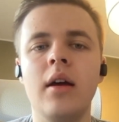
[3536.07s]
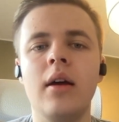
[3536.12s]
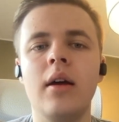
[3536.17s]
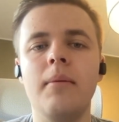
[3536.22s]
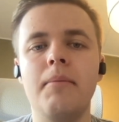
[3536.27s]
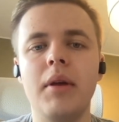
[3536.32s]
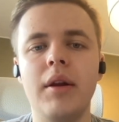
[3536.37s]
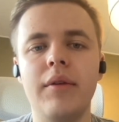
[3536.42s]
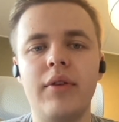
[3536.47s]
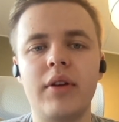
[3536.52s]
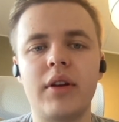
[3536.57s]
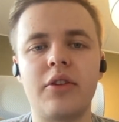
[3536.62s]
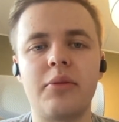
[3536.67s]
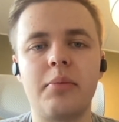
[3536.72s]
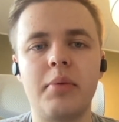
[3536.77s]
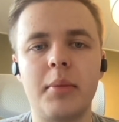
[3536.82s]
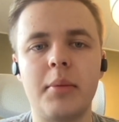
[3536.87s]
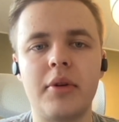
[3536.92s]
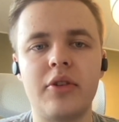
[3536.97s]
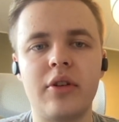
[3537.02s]
But I think that's
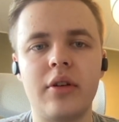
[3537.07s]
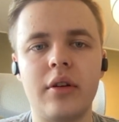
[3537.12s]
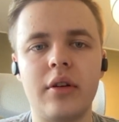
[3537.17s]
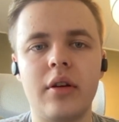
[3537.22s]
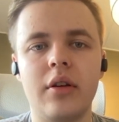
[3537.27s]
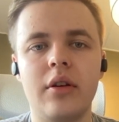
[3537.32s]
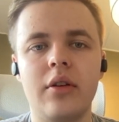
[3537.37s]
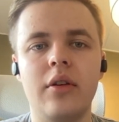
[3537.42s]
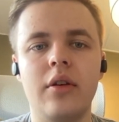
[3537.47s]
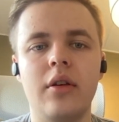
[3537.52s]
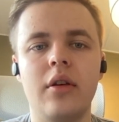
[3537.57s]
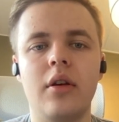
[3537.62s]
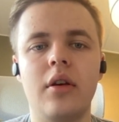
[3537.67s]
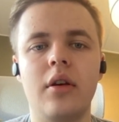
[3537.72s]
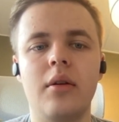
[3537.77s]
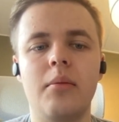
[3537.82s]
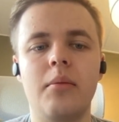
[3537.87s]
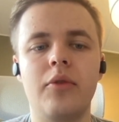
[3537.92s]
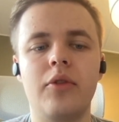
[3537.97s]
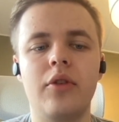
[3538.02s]
pretty much it.
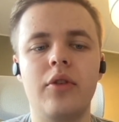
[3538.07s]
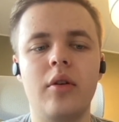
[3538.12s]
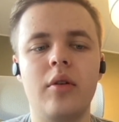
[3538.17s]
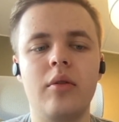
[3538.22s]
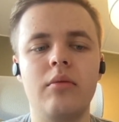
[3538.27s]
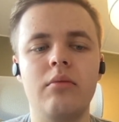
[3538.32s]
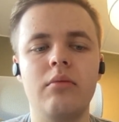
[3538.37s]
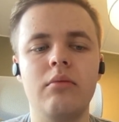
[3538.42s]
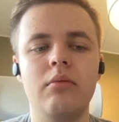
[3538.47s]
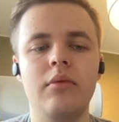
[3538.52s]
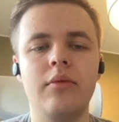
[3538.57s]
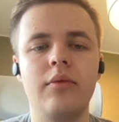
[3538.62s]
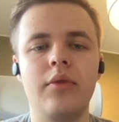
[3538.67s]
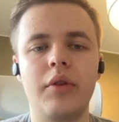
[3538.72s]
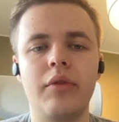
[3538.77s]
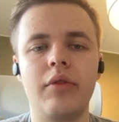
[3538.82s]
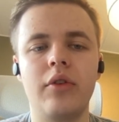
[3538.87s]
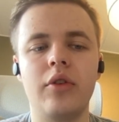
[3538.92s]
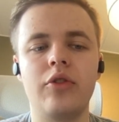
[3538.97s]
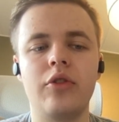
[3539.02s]
So for the
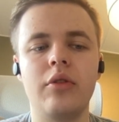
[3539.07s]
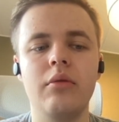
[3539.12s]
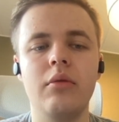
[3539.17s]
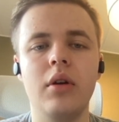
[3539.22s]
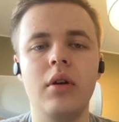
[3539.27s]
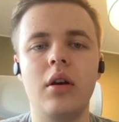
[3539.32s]
future,